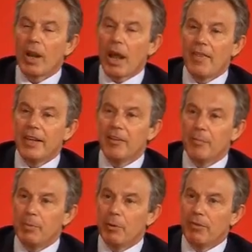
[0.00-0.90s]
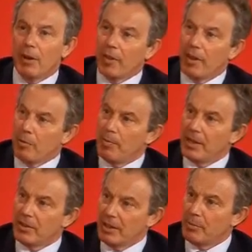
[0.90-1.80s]
Well, I think if people felt they were
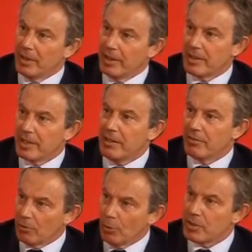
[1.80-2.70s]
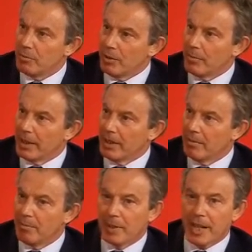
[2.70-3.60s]
being deliberately deceived, of course it would be.
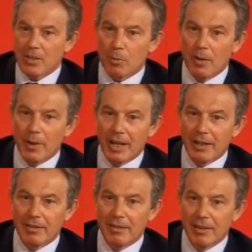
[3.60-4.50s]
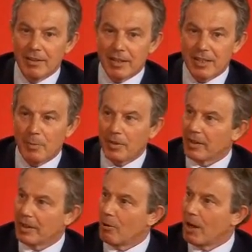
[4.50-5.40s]
But that's why we had a
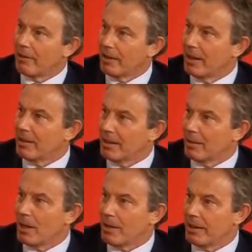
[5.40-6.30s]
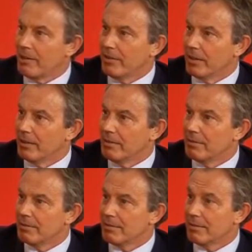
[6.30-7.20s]
6-month inquiry, the Hutton inquiry into it,
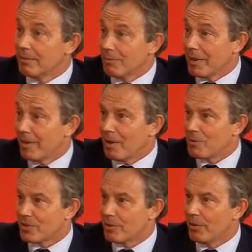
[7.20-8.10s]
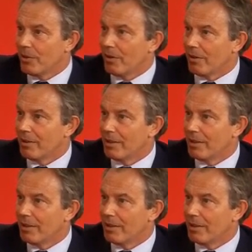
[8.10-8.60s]
whether that was true or not.